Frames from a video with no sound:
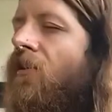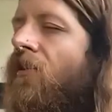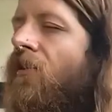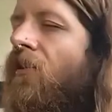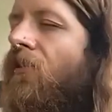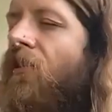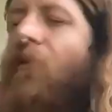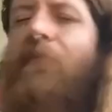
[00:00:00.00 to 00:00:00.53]

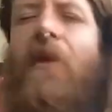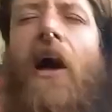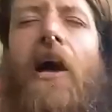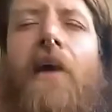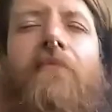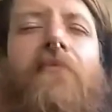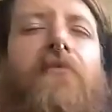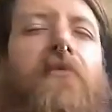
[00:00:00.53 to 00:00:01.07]

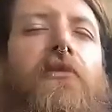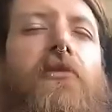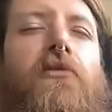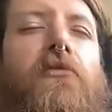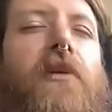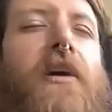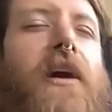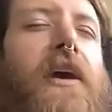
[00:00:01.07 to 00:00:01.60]
Sometimes you
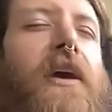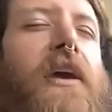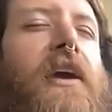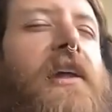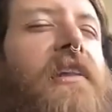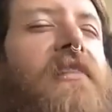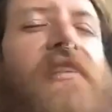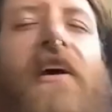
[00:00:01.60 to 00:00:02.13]

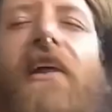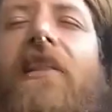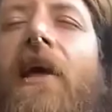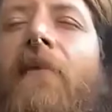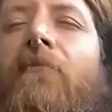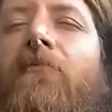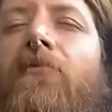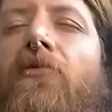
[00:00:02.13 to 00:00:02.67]
instead
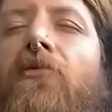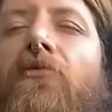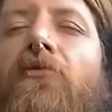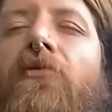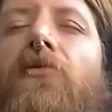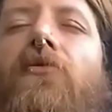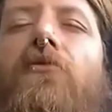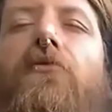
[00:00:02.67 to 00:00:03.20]
attempt to
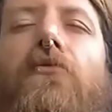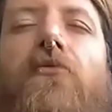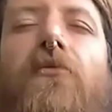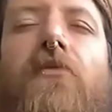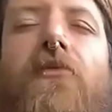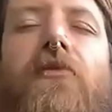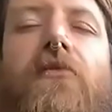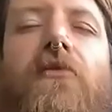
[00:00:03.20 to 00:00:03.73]

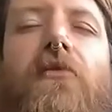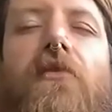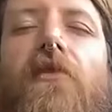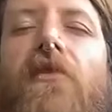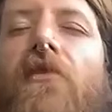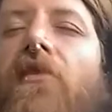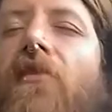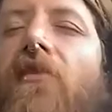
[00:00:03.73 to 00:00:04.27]
use
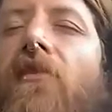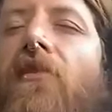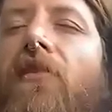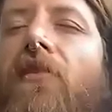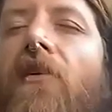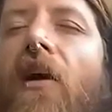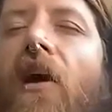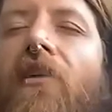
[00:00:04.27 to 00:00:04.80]

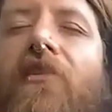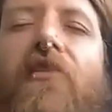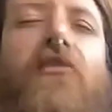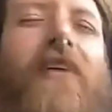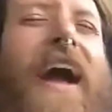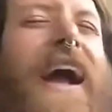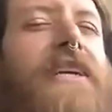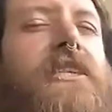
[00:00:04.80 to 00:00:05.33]
a
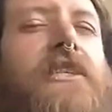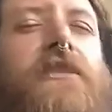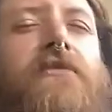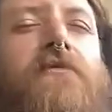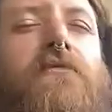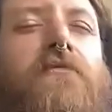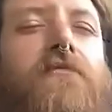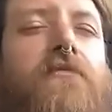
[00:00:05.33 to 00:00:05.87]
distraction
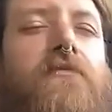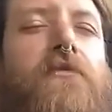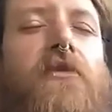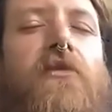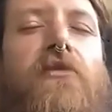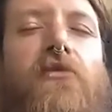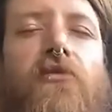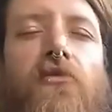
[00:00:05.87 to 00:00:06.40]

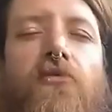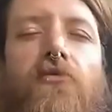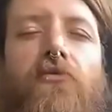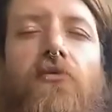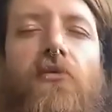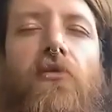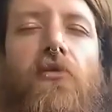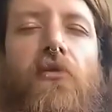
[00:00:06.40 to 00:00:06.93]
to
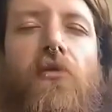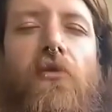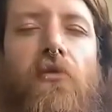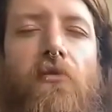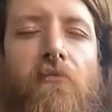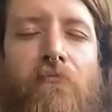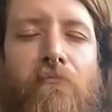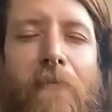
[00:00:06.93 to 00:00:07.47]

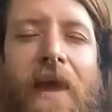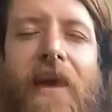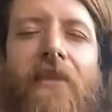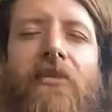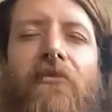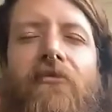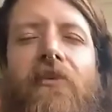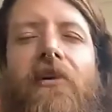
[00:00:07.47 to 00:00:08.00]
make the
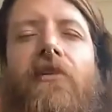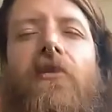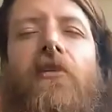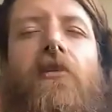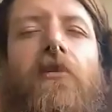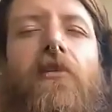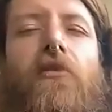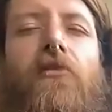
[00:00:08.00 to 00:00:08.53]
fear
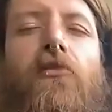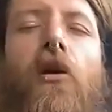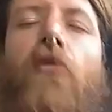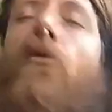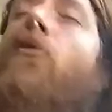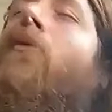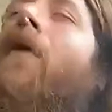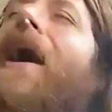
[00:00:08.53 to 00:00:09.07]
go
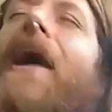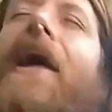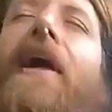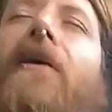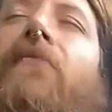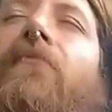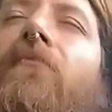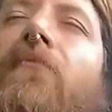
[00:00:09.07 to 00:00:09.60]
away,
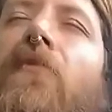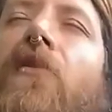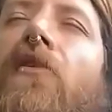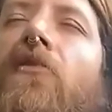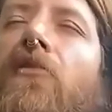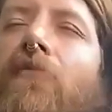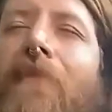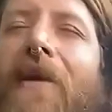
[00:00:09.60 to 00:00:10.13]

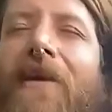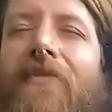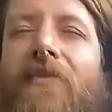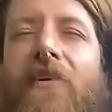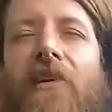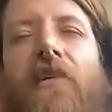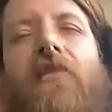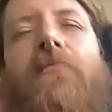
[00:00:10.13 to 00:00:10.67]
to make the
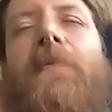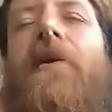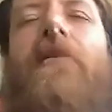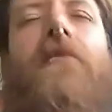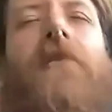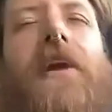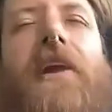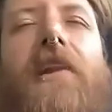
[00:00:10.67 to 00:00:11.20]

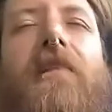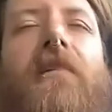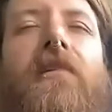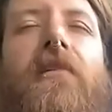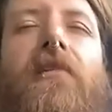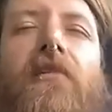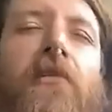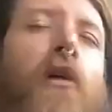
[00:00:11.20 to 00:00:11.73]
experience
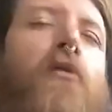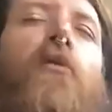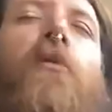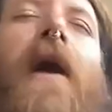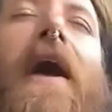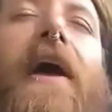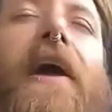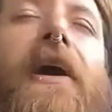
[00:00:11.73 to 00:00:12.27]
go
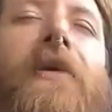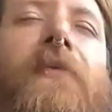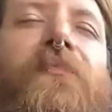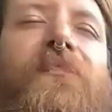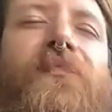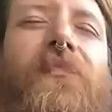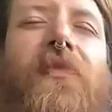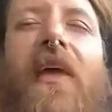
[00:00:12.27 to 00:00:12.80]
away.
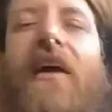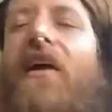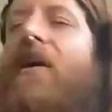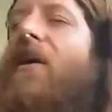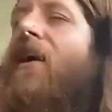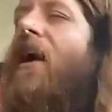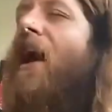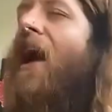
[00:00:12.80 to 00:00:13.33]

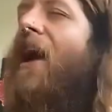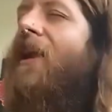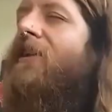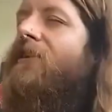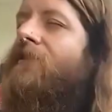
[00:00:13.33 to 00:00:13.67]
And